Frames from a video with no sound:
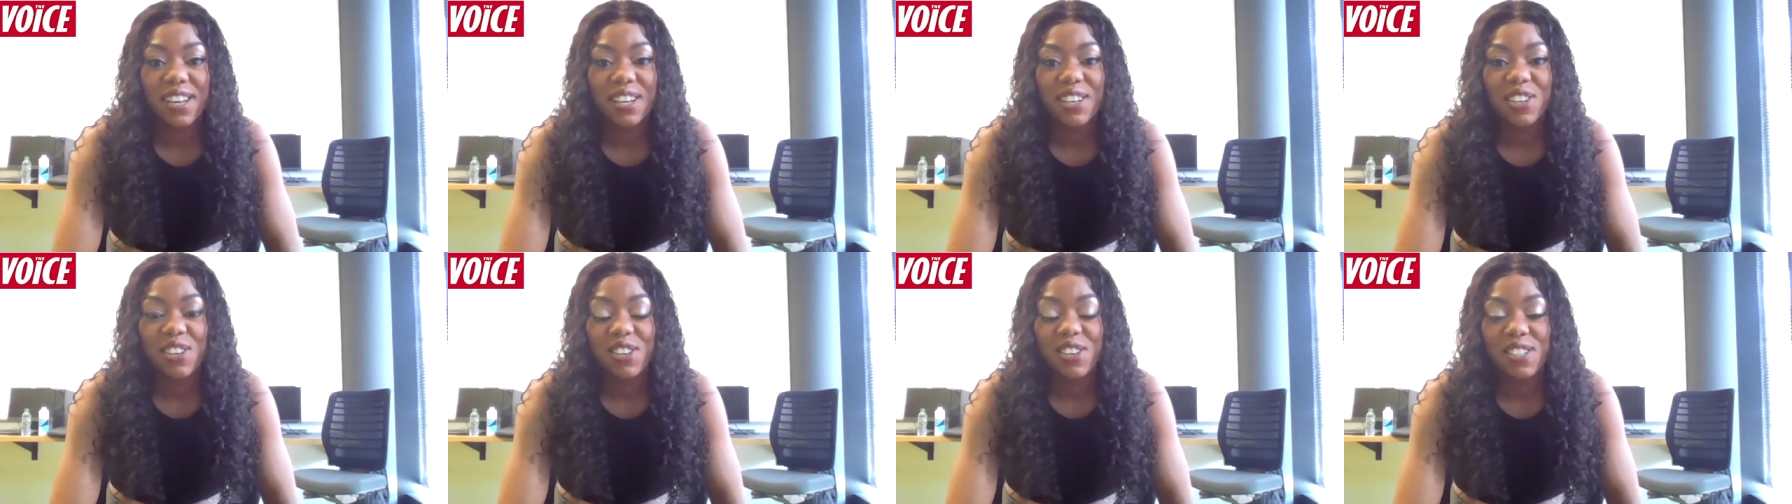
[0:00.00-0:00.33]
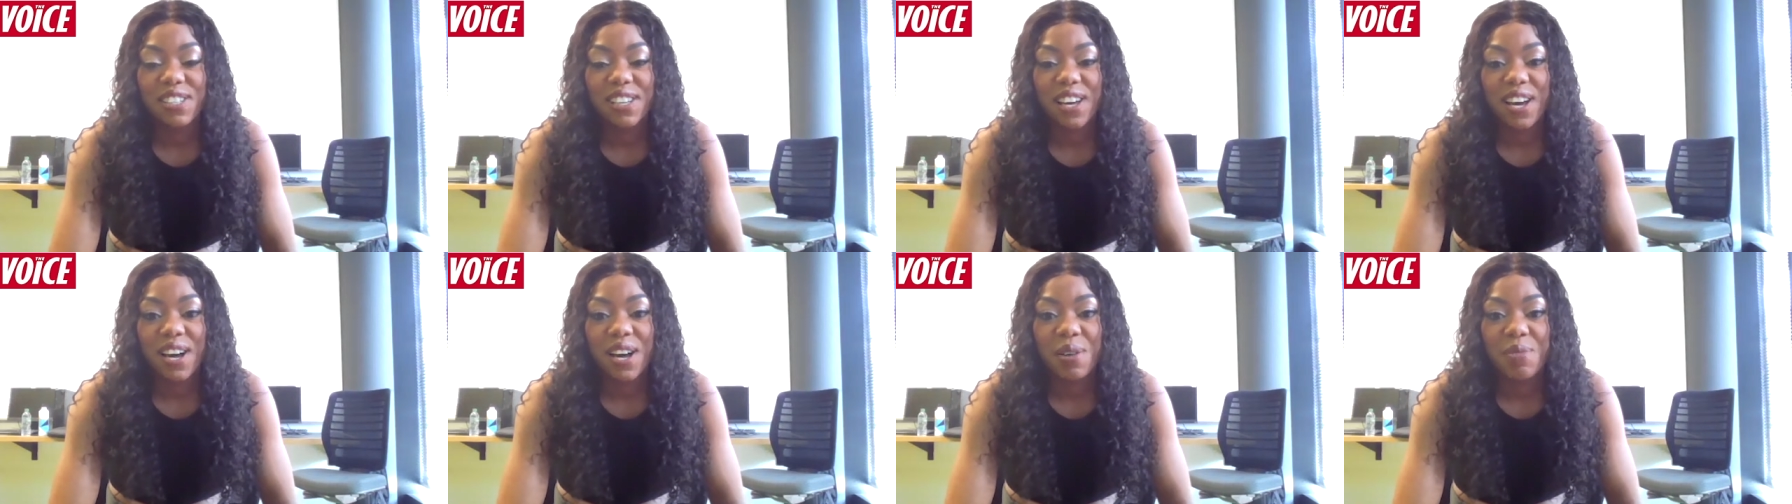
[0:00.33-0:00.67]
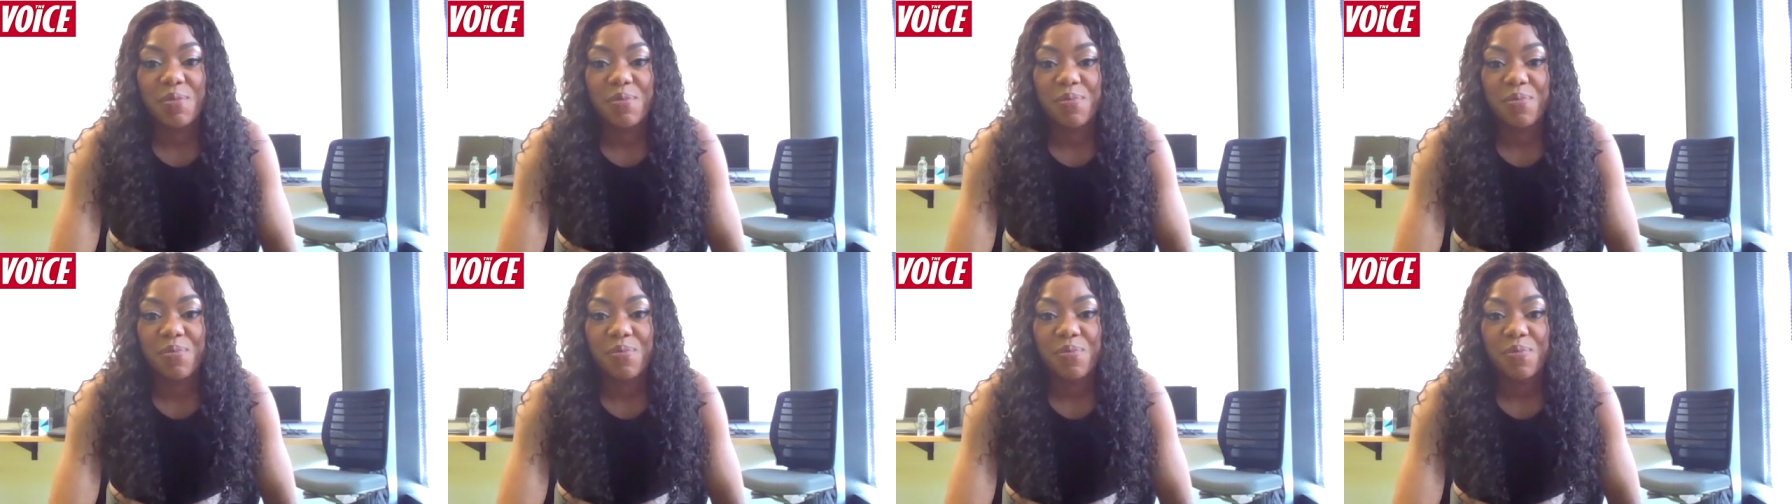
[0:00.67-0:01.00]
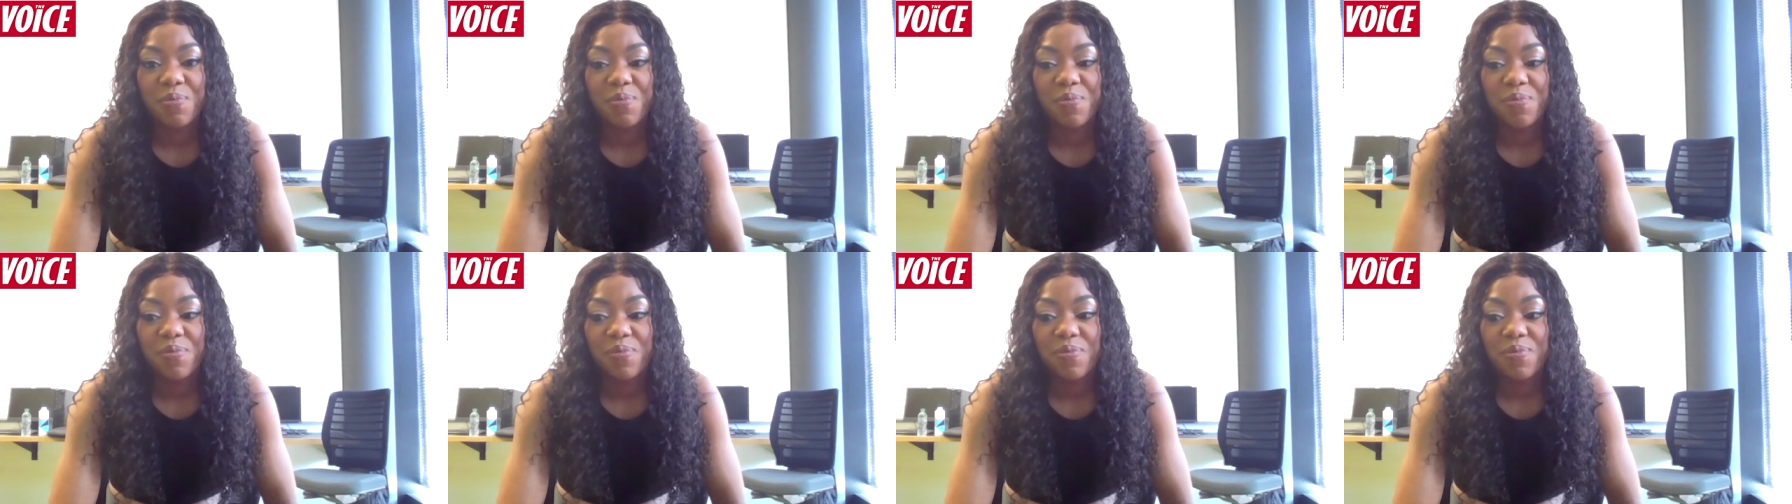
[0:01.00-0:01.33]
a good, um,
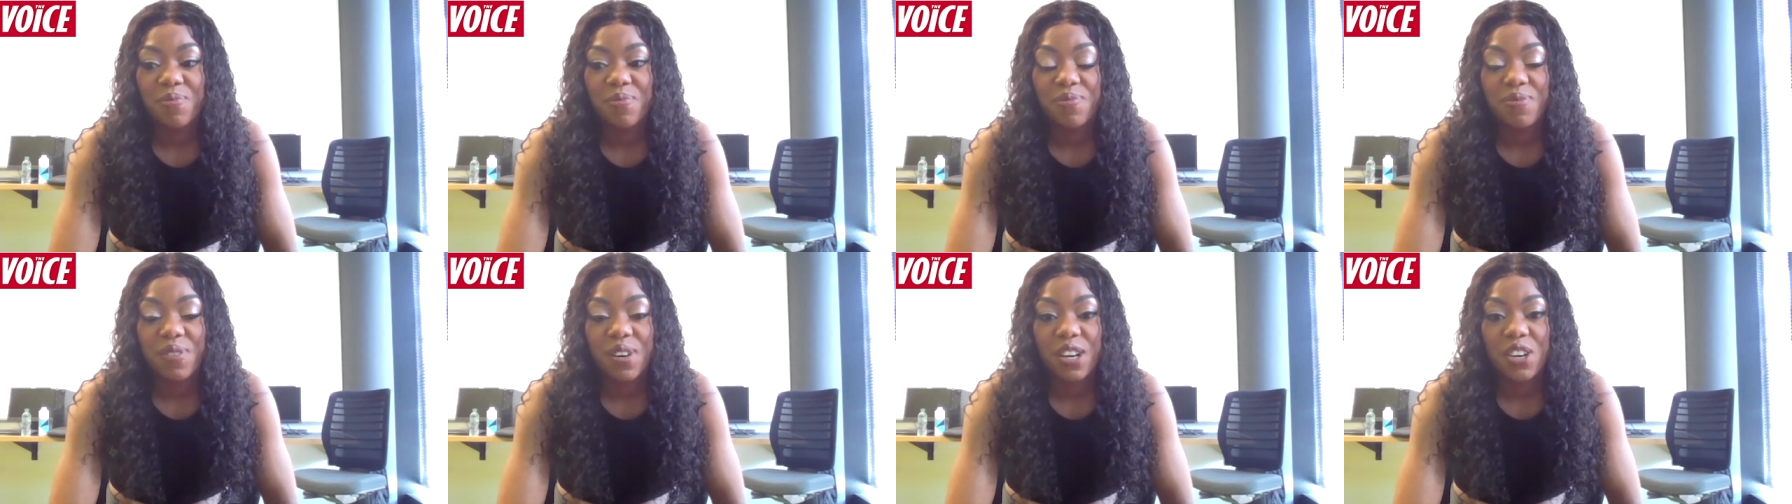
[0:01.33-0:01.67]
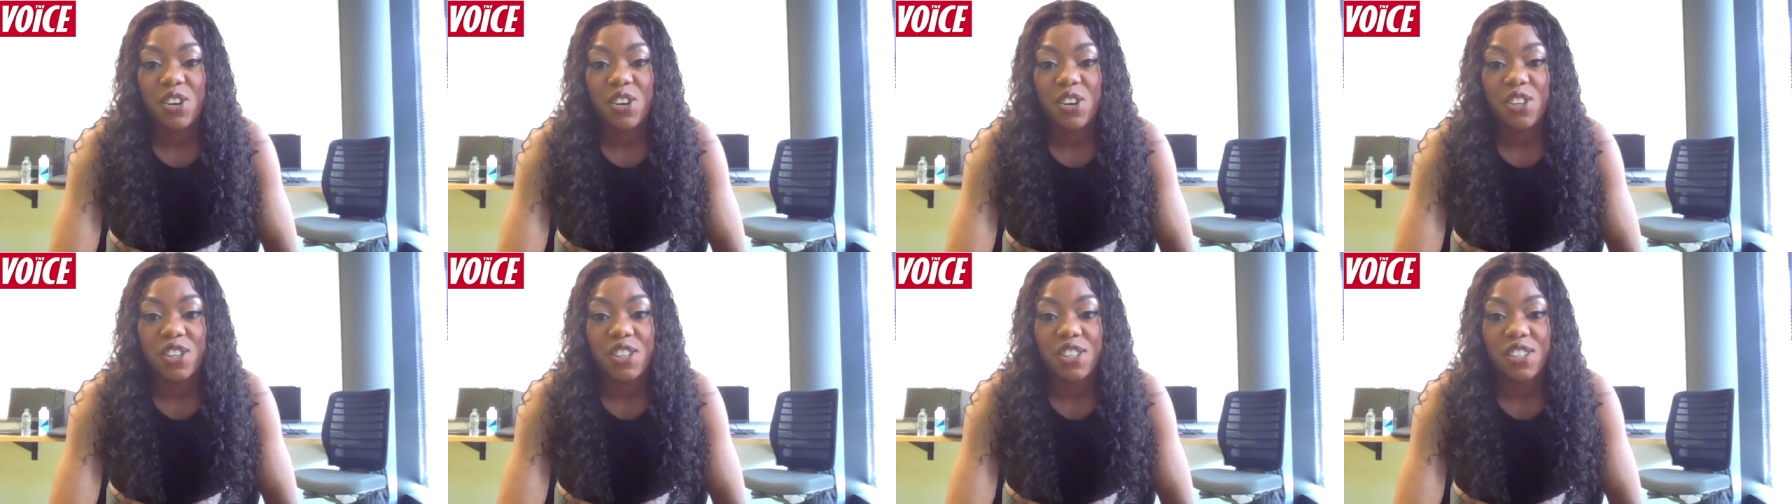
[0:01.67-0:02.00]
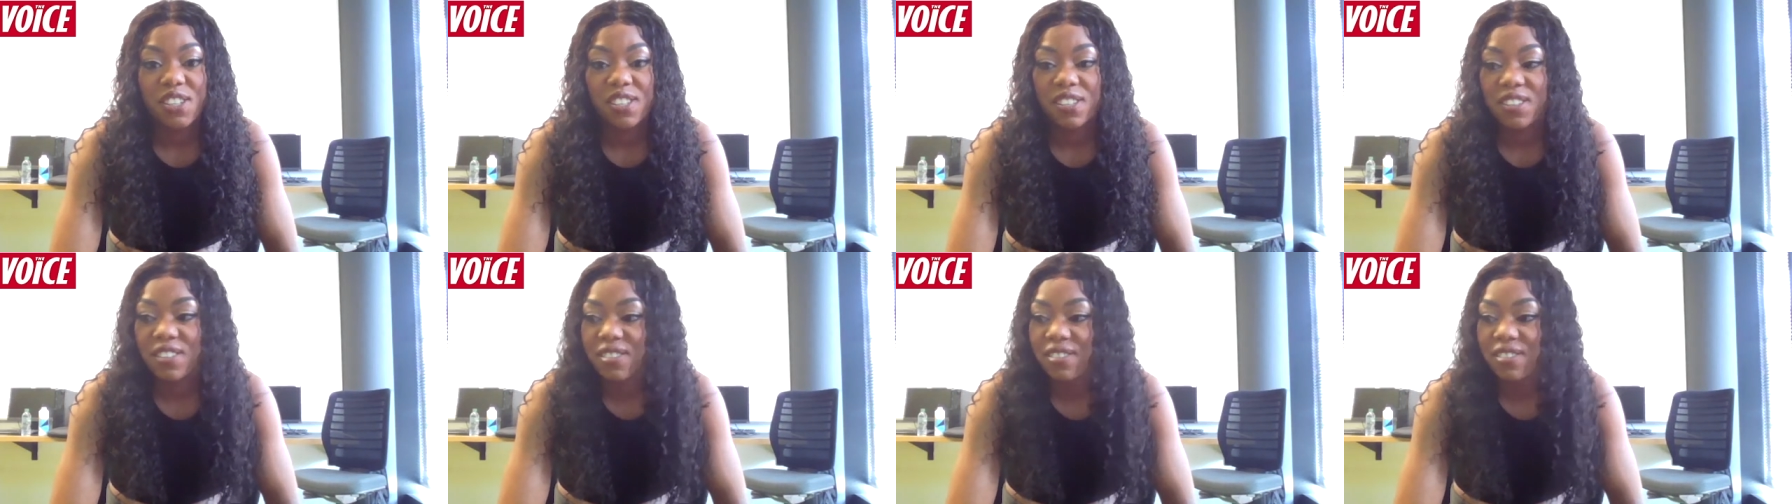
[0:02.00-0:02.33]
a good.